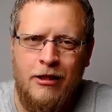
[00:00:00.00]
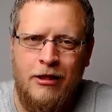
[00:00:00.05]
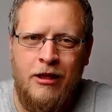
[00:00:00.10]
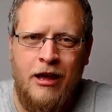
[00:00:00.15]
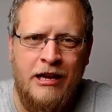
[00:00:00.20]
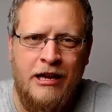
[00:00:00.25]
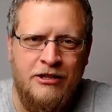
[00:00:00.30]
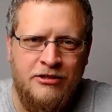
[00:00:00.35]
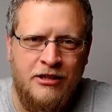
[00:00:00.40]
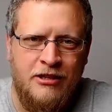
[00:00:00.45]

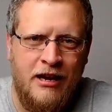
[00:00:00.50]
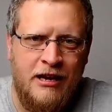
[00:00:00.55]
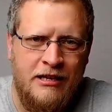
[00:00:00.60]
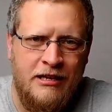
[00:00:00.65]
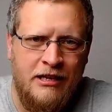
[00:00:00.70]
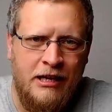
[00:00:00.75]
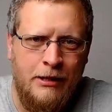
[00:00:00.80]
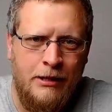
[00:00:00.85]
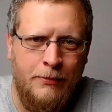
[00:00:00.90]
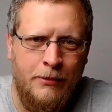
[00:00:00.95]
That is
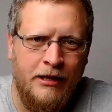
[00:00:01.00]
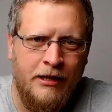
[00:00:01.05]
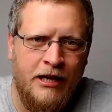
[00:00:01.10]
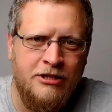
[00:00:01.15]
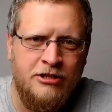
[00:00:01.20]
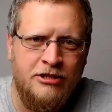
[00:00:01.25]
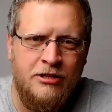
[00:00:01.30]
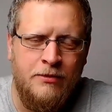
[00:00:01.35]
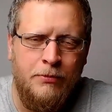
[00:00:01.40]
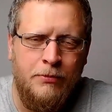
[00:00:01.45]
gatekeeping.
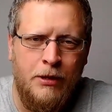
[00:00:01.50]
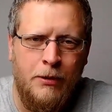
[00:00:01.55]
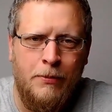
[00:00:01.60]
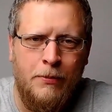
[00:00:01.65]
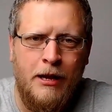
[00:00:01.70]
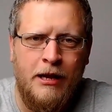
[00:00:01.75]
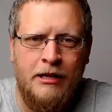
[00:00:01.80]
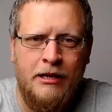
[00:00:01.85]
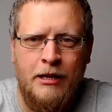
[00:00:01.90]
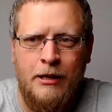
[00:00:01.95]
That is simply a
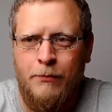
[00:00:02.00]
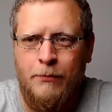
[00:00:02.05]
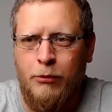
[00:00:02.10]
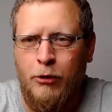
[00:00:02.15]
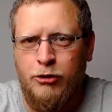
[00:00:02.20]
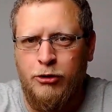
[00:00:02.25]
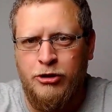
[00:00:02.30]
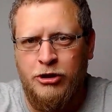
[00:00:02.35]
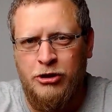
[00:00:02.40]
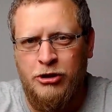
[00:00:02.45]
blanket
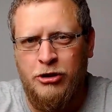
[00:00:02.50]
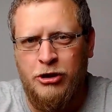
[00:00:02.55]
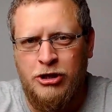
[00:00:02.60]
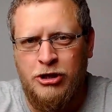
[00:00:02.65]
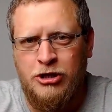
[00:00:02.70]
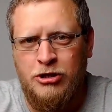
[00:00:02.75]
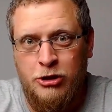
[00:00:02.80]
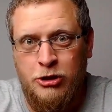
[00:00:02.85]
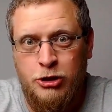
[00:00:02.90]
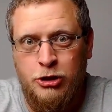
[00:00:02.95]
approach,
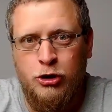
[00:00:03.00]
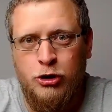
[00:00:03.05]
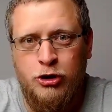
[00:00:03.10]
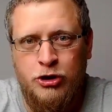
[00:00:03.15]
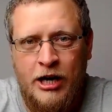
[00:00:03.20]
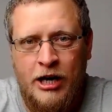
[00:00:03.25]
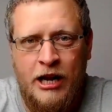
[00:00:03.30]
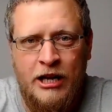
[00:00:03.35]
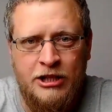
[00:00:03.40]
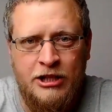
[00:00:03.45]
and you
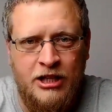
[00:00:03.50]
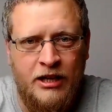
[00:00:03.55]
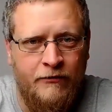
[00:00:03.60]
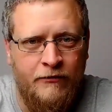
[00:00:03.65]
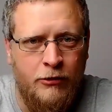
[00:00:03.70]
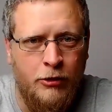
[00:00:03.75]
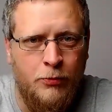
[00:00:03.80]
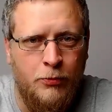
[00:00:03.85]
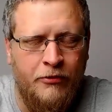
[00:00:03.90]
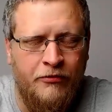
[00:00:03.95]
should challenge it
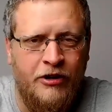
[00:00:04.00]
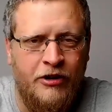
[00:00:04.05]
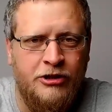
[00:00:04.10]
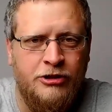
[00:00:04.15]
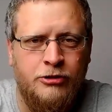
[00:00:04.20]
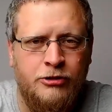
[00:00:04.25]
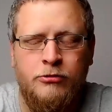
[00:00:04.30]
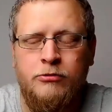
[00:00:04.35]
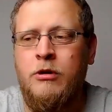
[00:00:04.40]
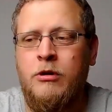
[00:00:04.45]
if you're a
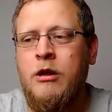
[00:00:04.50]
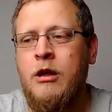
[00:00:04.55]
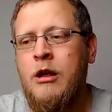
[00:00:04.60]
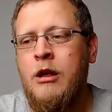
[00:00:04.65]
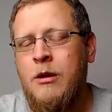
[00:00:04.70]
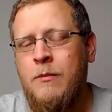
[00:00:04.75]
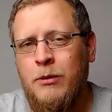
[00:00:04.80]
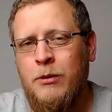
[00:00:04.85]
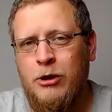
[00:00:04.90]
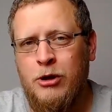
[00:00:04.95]
professional,
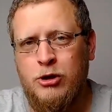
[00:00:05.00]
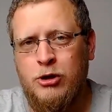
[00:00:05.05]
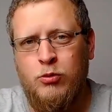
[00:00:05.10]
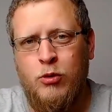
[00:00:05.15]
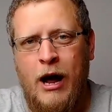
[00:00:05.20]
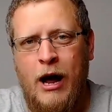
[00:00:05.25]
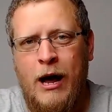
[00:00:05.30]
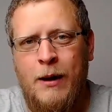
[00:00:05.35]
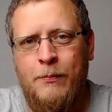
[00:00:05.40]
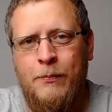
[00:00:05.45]
because
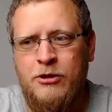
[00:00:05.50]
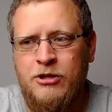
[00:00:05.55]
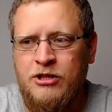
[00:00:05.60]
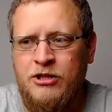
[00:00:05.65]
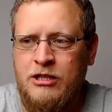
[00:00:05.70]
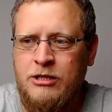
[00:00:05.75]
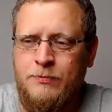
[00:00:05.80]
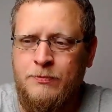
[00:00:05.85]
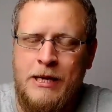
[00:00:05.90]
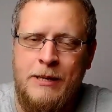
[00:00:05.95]
what
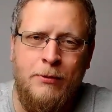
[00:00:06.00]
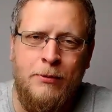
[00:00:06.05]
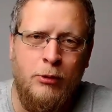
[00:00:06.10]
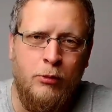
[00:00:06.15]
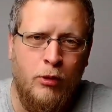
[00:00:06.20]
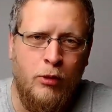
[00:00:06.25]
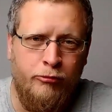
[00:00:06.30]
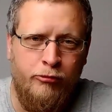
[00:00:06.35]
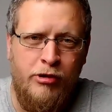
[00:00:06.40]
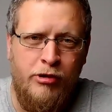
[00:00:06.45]
happens is people
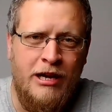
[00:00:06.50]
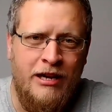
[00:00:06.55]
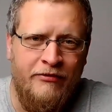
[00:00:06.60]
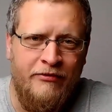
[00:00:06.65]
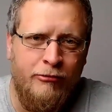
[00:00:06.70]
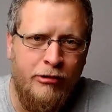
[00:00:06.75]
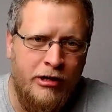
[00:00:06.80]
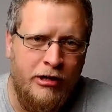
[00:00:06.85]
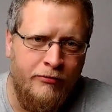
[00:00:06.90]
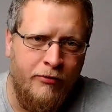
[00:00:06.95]
who are really,
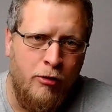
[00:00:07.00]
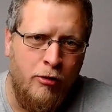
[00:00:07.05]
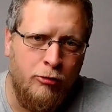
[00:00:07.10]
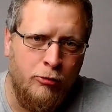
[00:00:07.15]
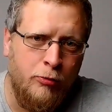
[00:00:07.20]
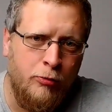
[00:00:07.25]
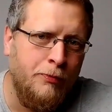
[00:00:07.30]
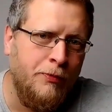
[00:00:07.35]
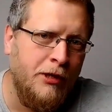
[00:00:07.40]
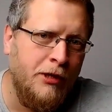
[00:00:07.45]
really
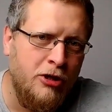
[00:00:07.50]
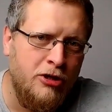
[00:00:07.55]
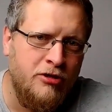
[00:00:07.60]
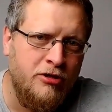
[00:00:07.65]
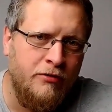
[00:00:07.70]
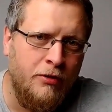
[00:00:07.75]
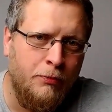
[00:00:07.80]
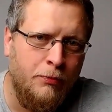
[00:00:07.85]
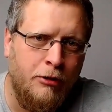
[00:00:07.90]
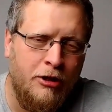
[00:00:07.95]
vulnerable
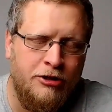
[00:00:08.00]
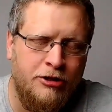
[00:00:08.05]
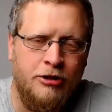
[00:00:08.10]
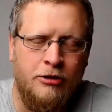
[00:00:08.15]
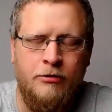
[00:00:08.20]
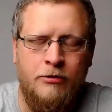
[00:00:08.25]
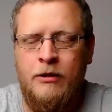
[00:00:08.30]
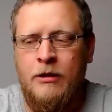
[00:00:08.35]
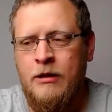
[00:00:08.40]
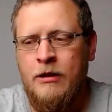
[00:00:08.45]
because of
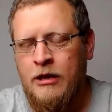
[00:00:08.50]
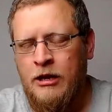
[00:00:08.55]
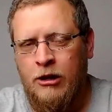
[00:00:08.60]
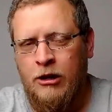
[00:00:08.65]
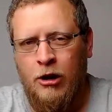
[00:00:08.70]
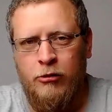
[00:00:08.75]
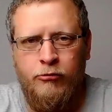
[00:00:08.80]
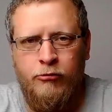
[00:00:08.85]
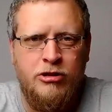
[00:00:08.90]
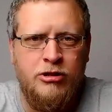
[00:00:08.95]
depression,
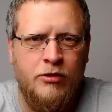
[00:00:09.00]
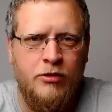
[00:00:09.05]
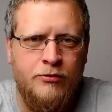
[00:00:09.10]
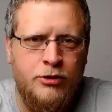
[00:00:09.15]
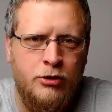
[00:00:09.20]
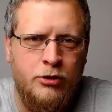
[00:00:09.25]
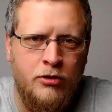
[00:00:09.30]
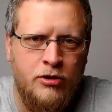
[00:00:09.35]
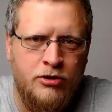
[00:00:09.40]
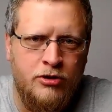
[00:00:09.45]
risk of
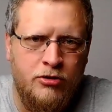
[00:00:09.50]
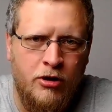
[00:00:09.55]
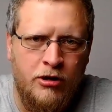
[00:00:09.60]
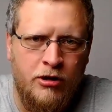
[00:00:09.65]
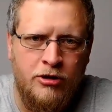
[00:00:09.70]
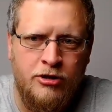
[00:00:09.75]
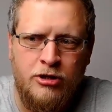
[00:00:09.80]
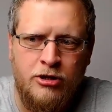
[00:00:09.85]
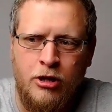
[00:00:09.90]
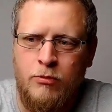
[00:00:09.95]

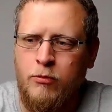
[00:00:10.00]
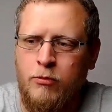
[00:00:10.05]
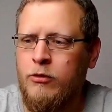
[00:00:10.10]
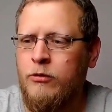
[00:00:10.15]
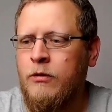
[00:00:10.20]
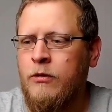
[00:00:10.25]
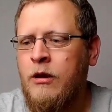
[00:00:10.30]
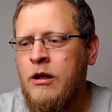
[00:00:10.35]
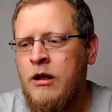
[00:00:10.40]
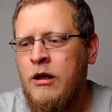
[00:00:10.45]
suicide and so
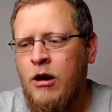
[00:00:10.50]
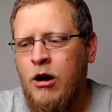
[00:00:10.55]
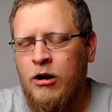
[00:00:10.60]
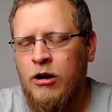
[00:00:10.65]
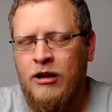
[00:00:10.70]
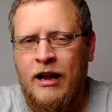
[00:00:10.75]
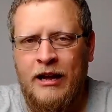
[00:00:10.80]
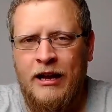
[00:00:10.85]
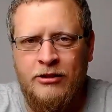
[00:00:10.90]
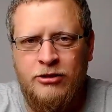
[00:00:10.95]
on,
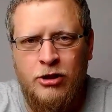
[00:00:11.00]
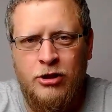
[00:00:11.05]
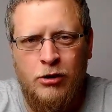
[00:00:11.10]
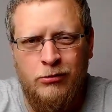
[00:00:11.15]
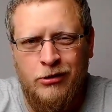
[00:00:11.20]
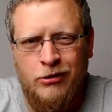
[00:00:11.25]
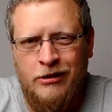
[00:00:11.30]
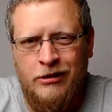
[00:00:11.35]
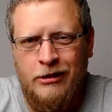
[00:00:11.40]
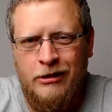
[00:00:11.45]
are getting
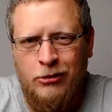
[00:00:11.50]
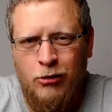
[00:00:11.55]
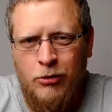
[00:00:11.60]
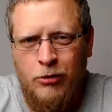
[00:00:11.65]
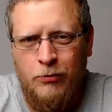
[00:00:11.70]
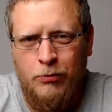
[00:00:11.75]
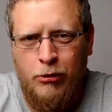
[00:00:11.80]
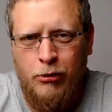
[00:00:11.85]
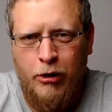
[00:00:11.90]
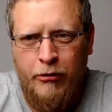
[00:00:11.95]
told that they're not
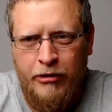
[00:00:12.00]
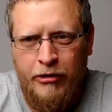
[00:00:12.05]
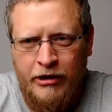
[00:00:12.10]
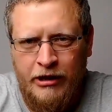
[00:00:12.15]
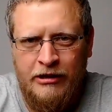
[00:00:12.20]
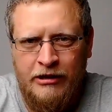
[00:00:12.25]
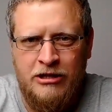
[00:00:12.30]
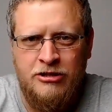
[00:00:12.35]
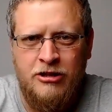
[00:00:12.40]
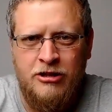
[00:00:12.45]
in priority
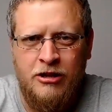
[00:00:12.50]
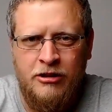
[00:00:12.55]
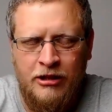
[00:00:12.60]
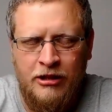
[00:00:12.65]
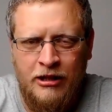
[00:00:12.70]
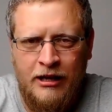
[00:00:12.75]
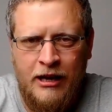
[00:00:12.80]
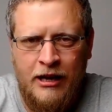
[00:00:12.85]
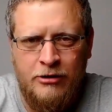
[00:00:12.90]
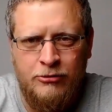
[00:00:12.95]
need. There's
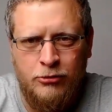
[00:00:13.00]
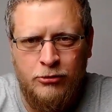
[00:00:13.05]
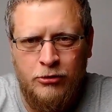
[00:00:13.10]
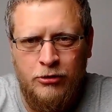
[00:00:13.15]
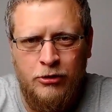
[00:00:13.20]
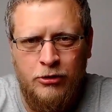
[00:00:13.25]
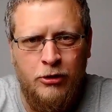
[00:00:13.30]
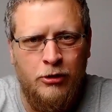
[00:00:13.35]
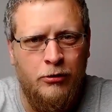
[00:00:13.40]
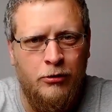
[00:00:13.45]
nothing the council
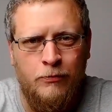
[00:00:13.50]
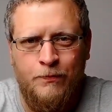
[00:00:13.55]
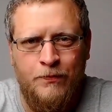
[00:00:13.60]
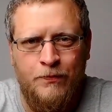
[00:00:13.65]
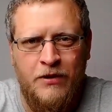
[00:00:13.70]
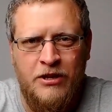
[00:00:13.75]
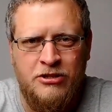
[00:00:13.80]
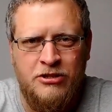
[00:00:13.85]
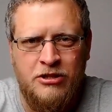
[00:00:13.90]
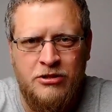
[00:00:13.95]
can do.
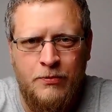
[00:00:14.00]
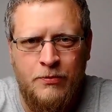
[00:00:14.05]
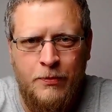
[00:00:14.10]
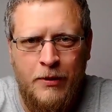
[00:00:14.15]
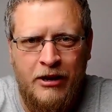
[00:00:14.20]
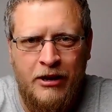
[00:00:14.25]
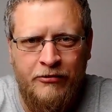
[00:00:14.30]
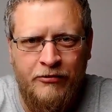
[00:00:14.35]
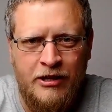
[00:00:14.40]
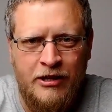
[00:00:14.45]
It's just a
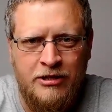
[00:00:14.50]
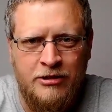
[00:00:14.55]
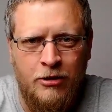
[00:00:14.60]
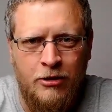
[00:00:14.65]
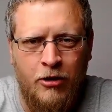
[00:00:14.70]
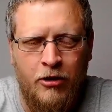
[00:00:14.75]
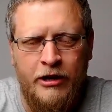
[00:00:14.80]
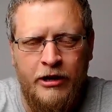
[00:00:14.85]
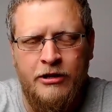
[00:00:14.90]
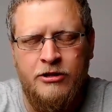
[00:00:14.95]
barefaced
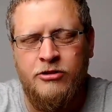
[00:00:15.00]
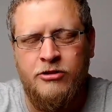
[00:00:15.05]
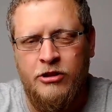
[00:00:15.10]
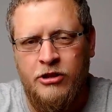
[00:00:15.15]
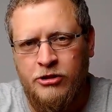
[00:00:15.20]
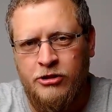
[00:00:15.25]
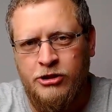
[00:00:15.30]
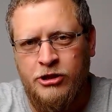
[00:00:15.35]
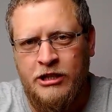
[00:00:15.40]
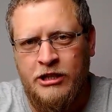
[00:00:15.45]
lie. So
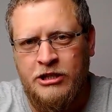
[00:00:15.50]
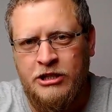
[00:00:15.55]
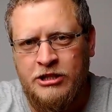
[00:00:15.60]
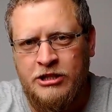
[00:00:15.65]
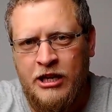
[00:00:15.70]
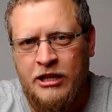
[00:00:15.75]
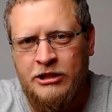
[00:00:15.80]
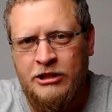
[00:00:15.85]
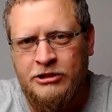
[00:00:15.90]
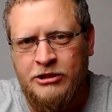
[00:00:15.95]
you need to
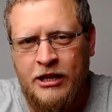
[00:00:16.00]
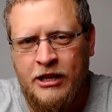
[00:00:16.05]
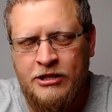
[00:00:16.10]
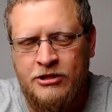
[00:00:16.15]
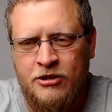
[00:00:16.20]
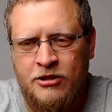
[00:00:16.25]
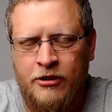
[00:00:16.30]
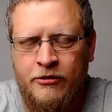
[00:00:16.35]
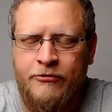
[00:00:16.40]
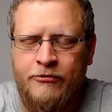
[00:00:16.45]
challenge that
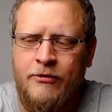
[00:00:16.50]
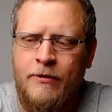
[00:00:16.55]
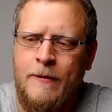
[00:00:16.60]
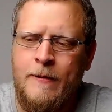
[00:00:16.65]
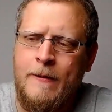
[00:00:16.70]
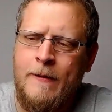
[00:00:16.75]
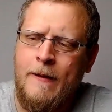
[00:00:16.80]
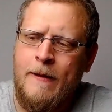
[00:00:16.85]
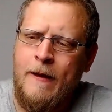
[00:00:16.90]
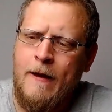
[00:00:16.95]
stuff.
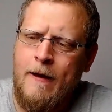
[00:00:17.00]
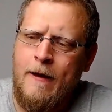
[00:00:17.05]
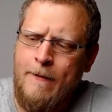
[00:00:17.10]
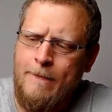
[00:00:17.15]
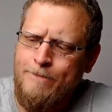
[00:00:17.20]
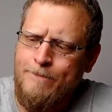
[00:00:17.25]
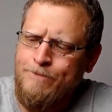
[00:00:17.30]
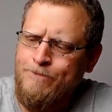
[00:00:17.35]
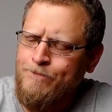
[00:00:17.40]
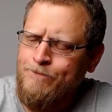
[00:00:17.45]

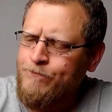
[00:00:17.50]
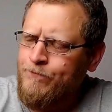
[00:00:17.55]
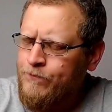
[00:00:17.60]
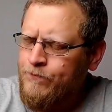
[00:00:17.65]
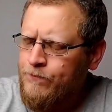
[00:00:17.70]
I'm